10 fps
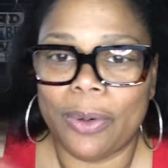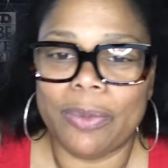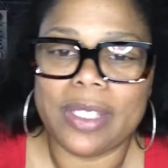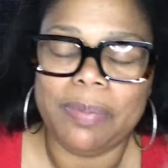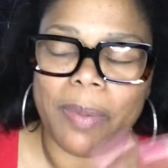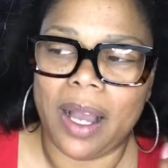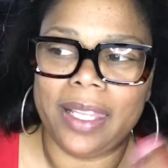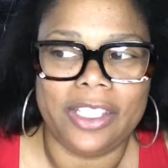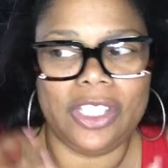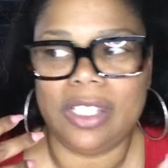respond.
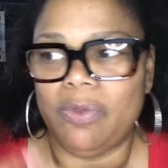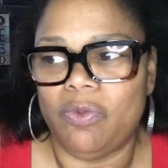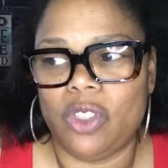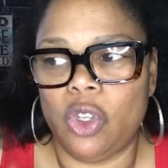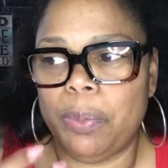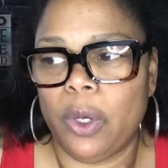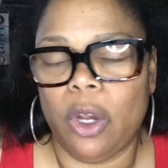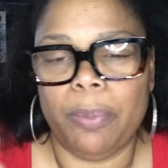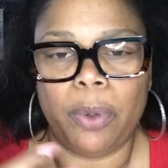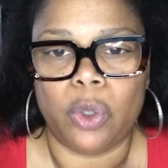Like, she's a super
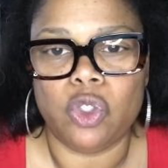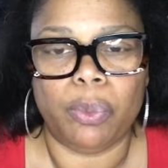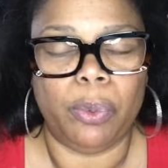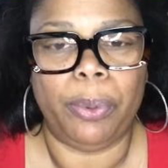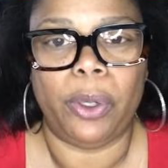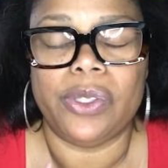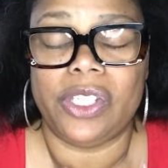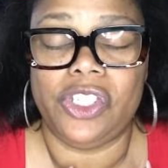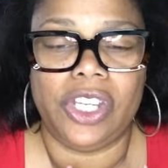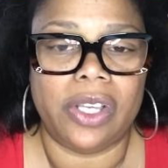approachable
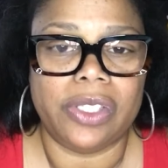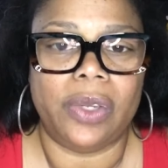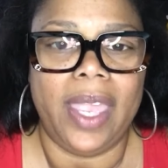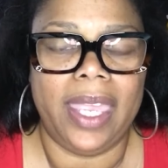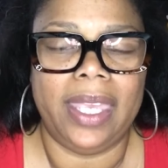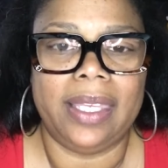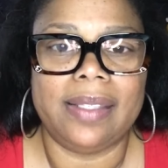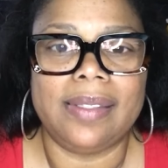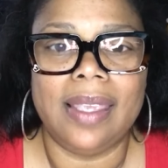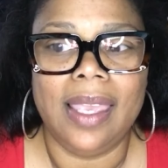person. She also
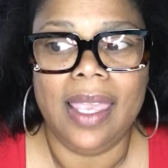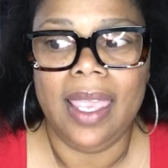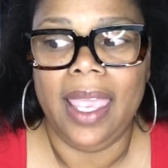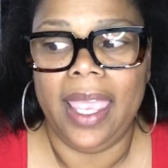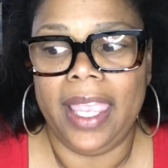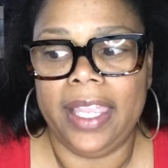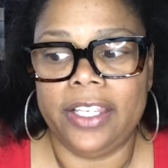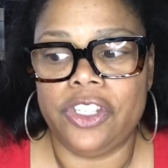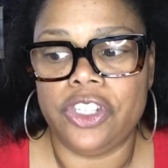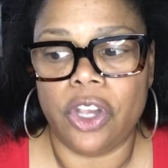has a
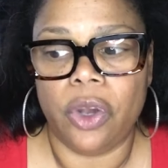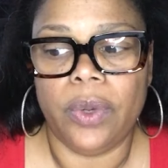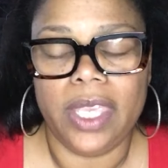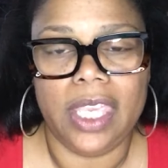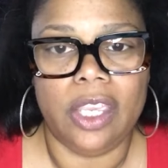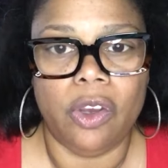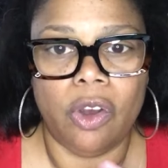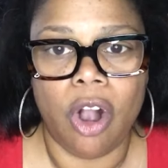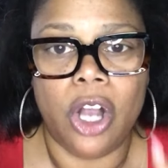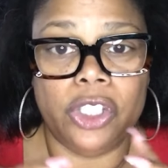show here
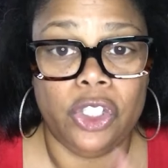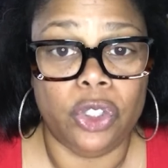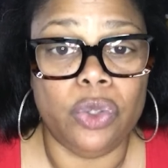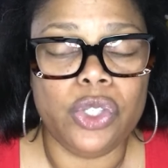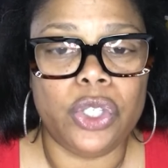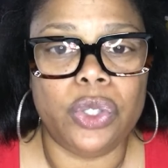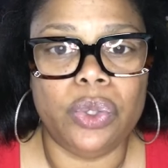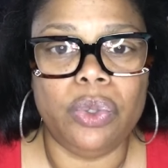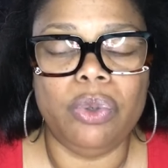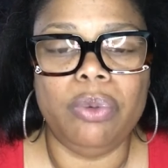on
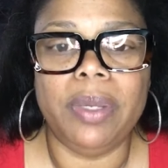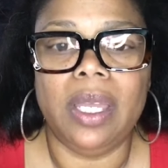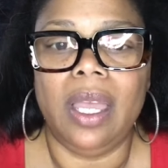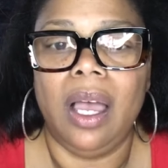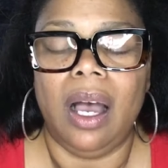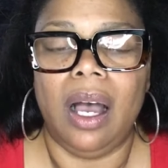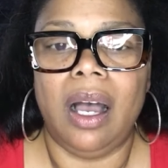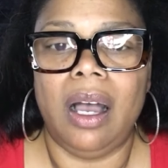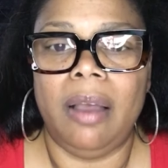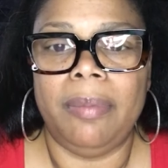YouTube,
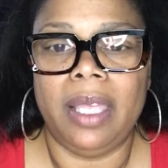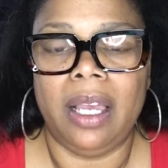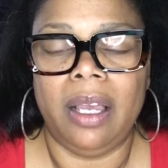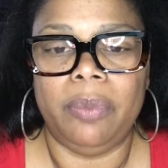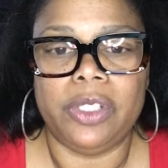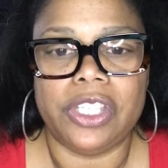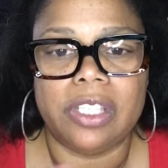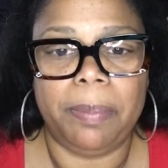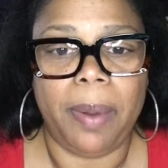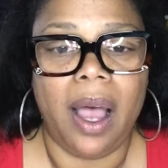um, um which is a
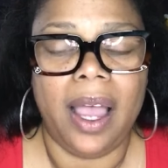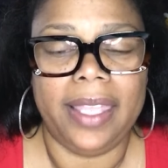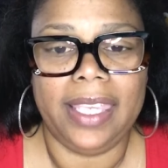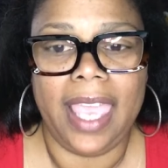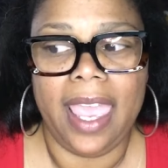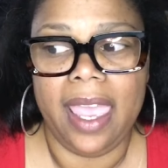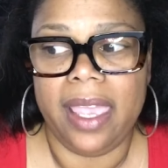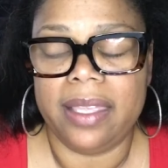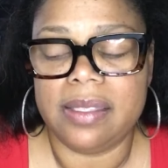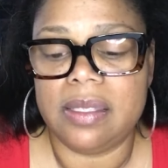
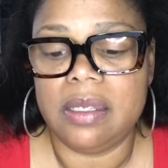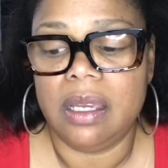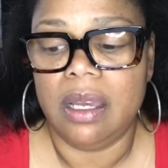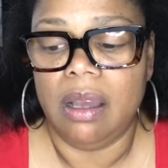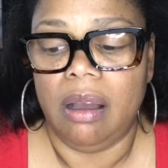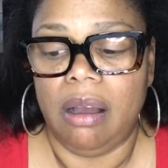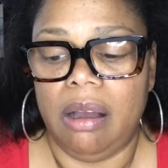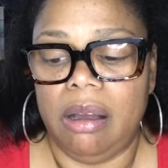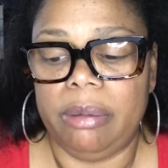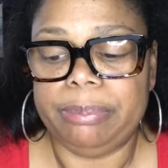podcast,
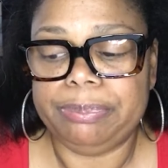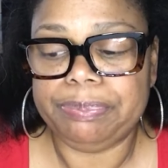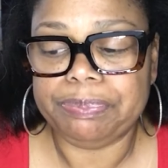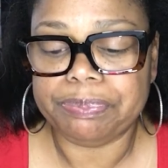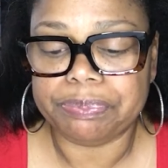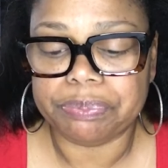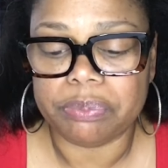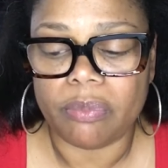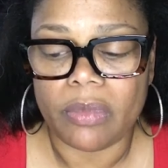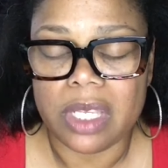um
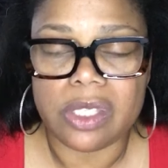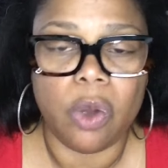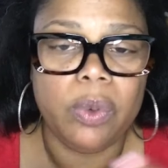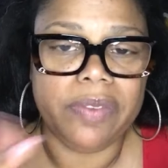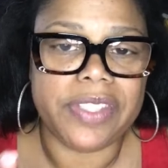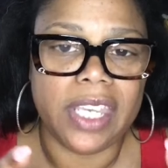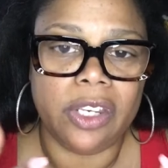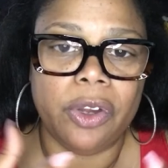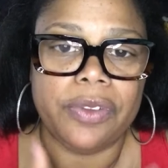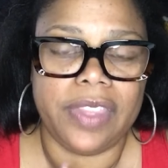so we've seen
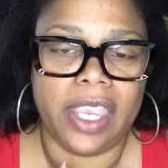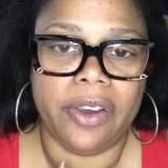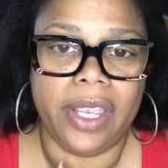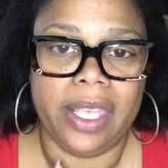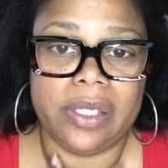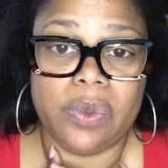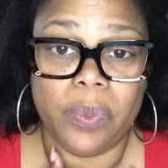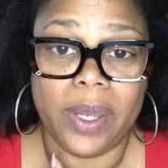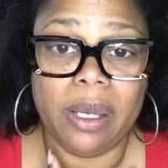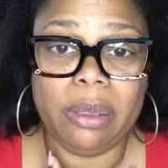her there as
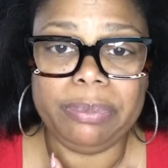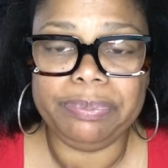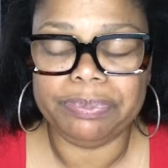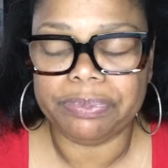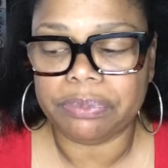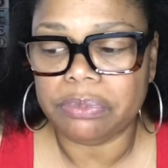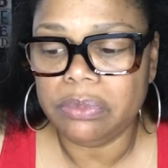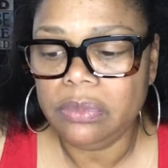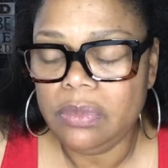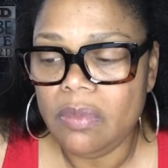well.
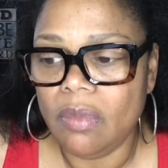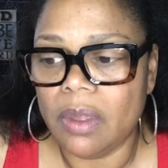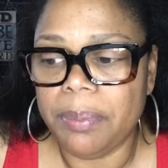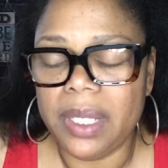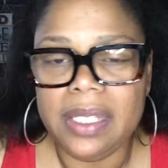But